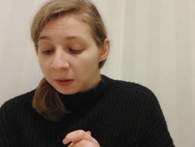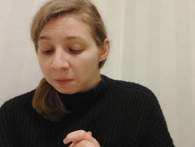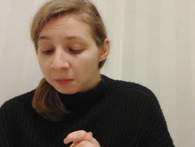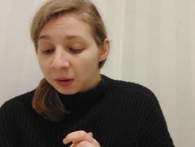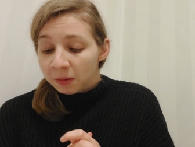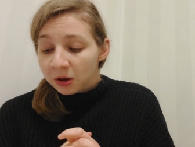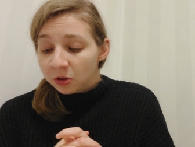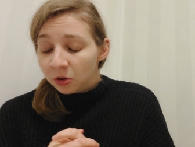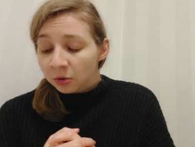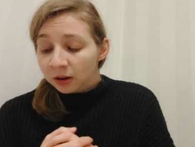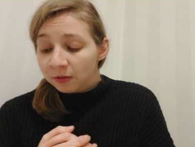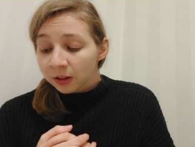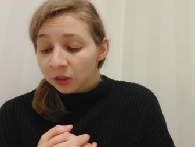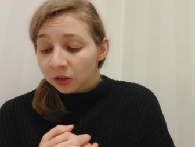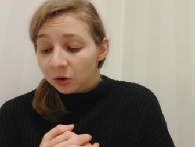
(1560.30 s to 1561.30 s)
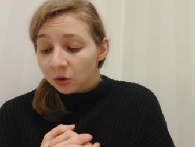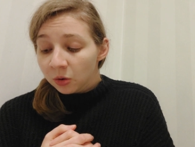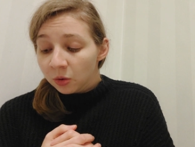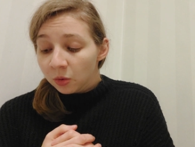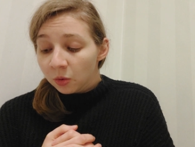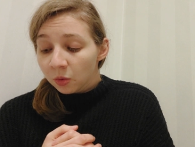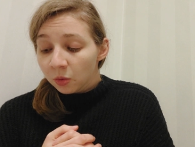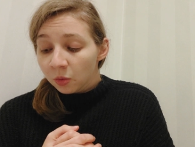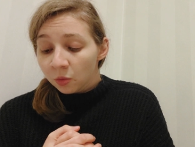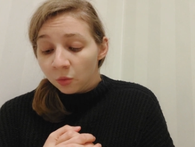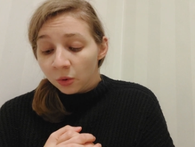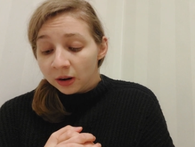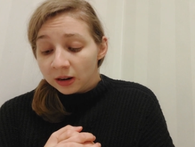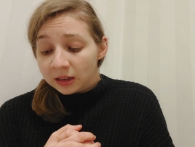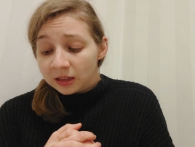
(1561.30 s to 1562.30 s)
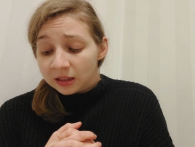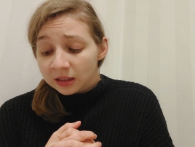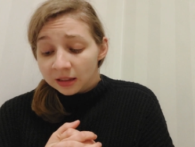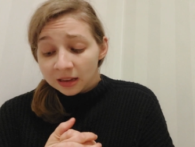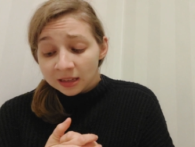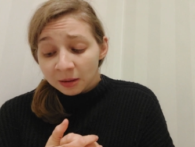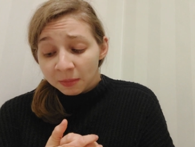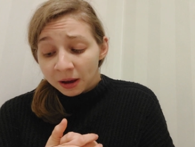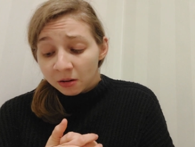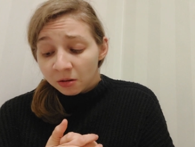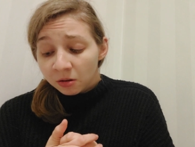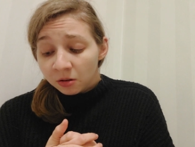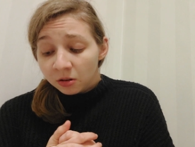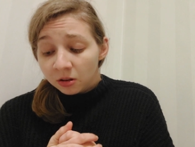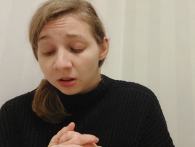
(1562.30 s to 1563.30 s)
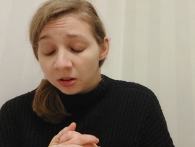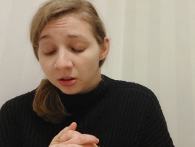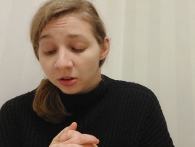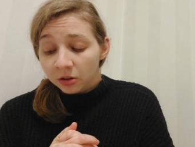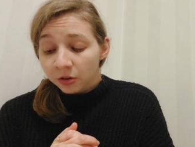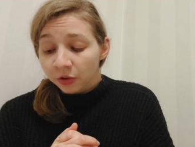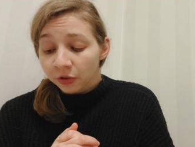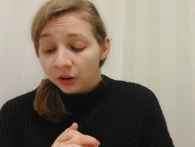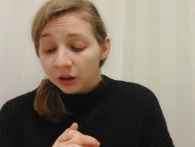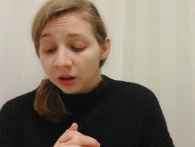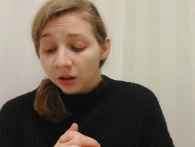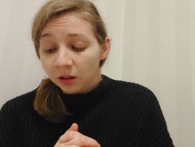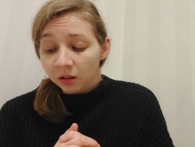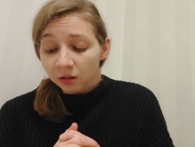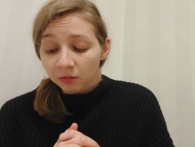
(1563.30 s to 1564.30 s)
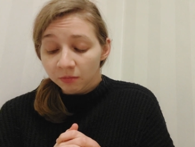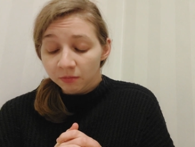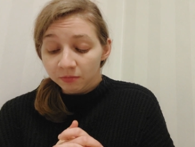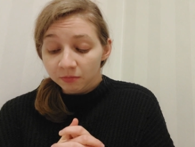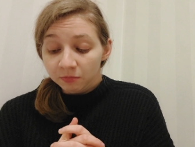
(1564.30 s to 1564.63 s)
Maybe you don't even know what it is about? Do you feel